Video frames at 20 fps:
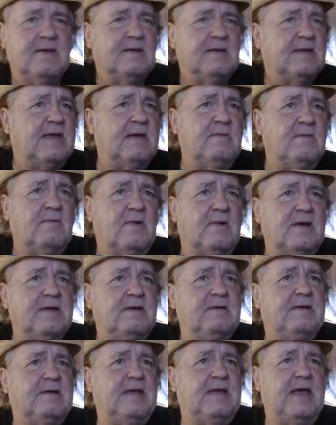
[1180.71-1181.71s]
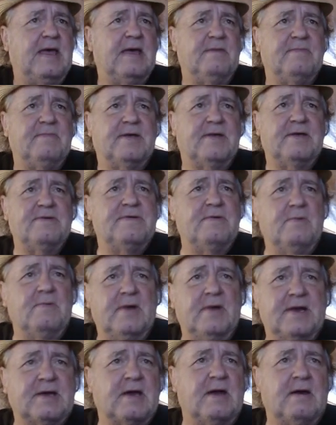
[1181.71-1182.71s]
get what you can because you would
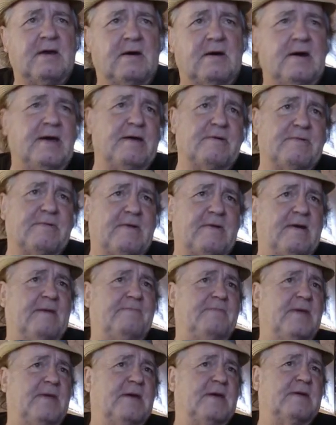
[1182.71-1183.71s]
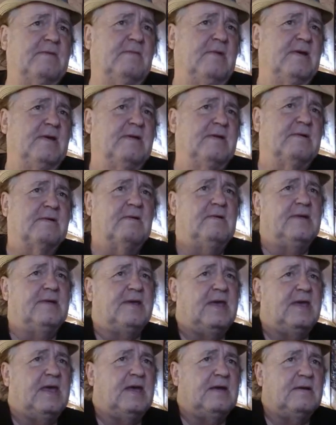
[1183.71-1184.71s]
have got a higher draft pick than what you're going to
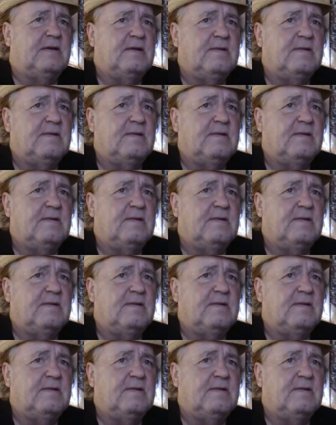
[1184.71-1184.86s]
get.